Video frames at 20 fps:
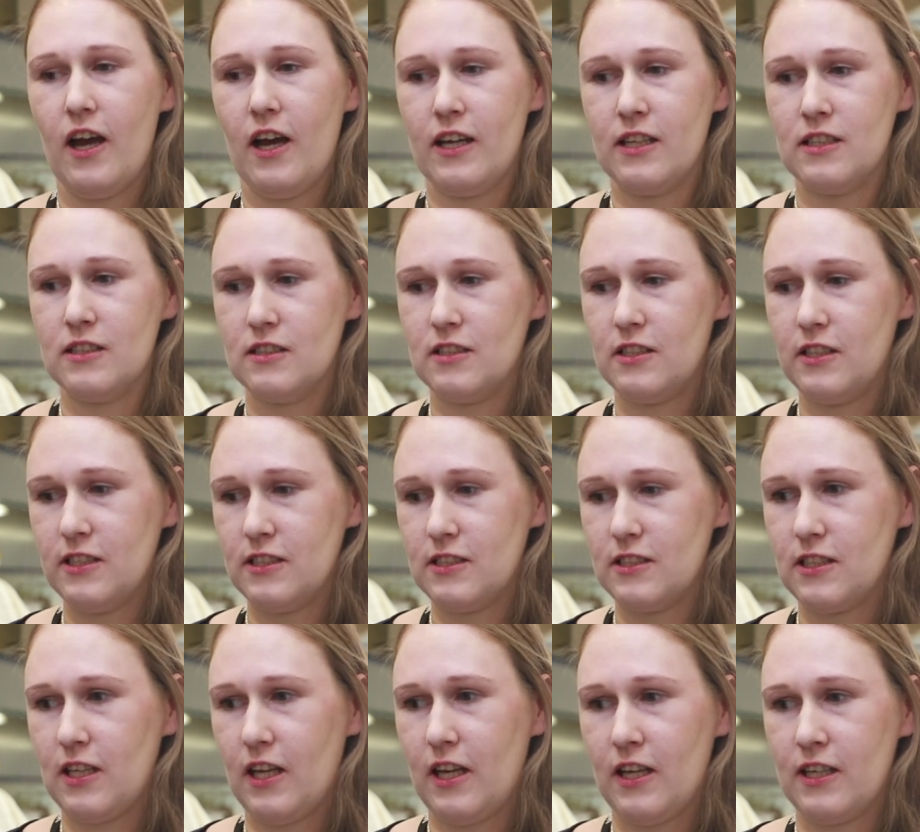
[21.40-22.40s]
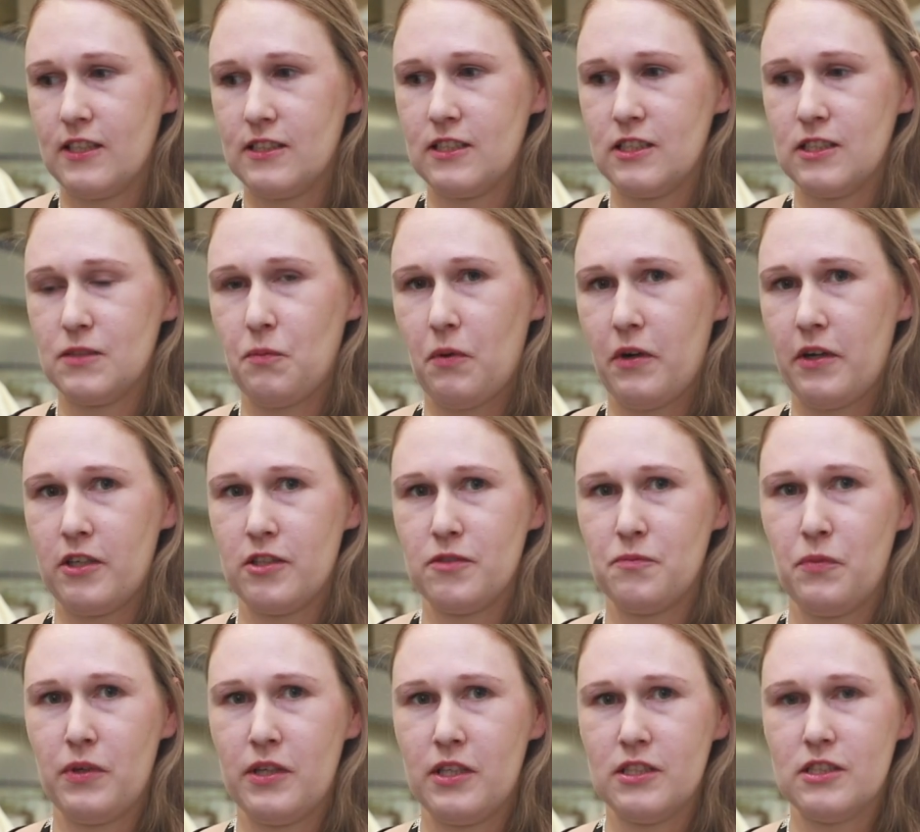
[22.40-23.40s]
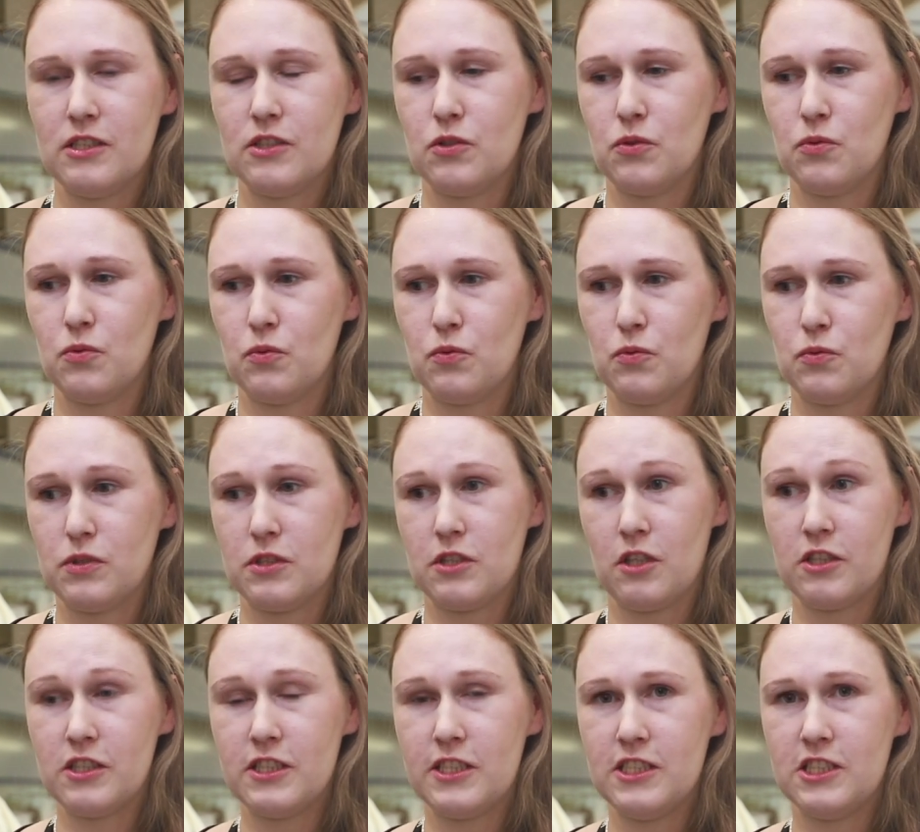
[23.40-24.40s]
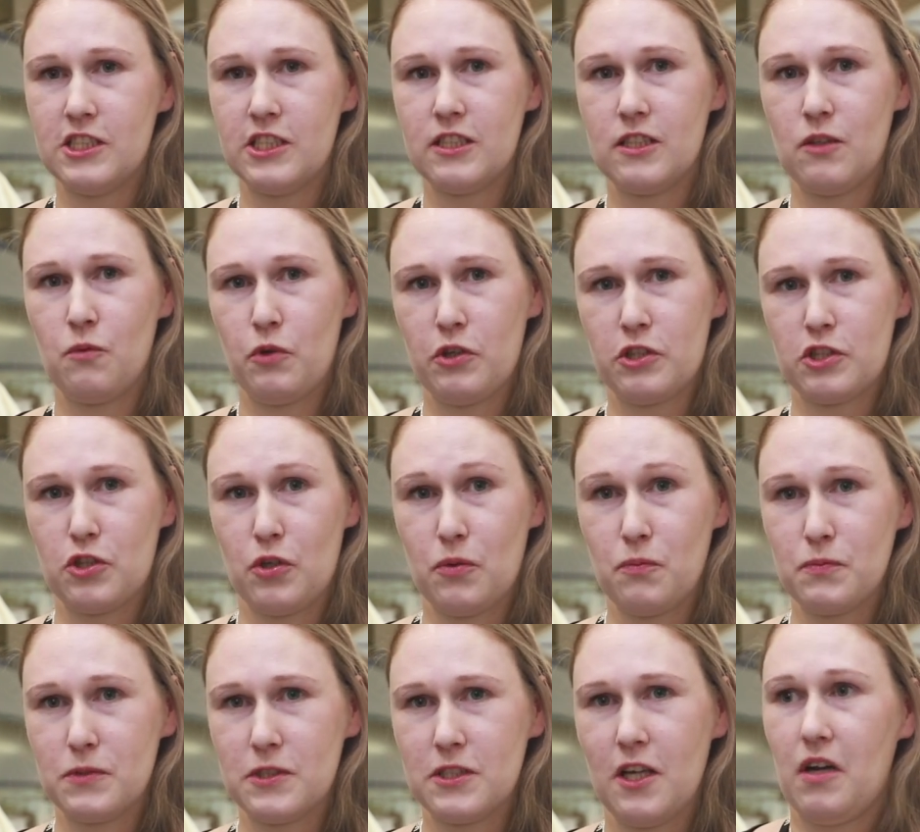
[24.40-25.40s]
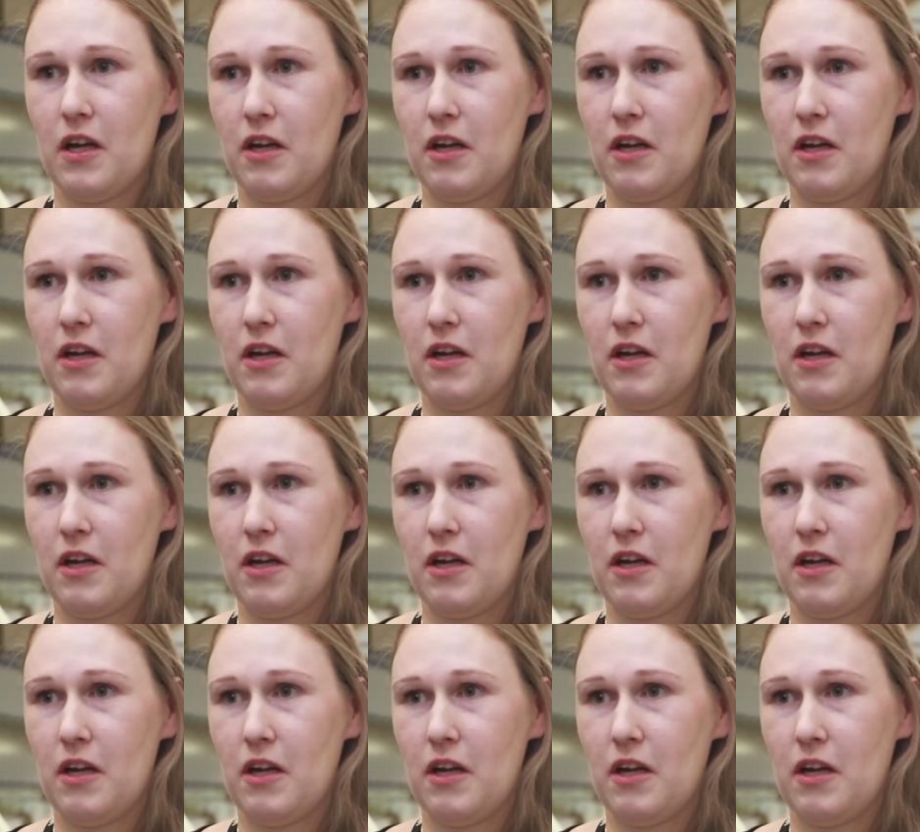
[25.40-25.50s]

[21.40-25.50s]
and this has inspired me to start teaching the workshops.